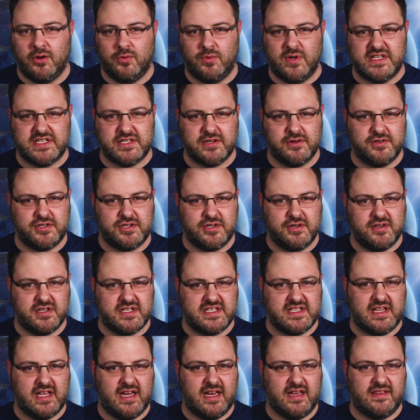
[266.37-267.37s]

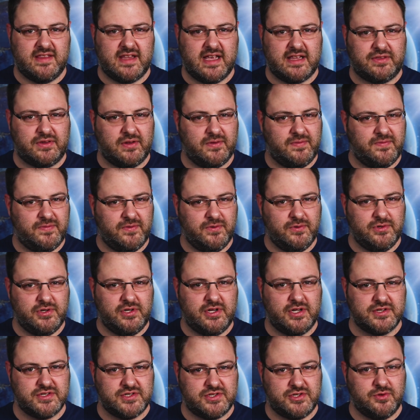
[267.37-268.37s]
Researchers think that the
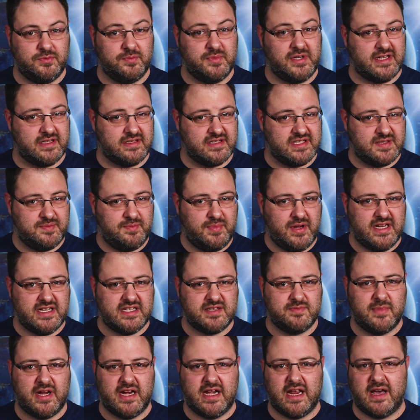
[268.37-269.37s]
food consumed in
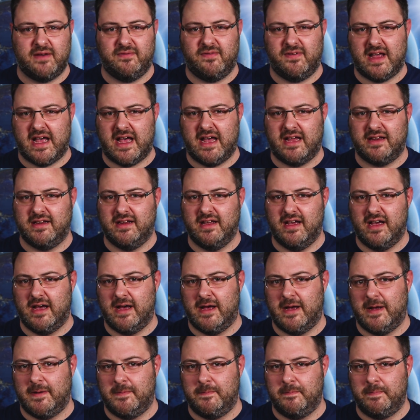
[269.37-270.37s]
space might have had
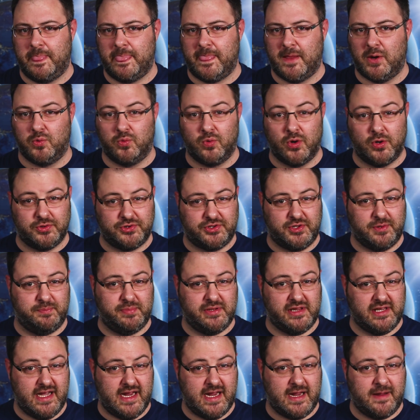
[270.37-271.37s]
um, a role to
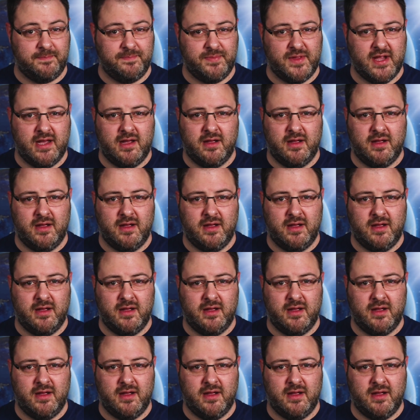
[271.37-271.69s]
play,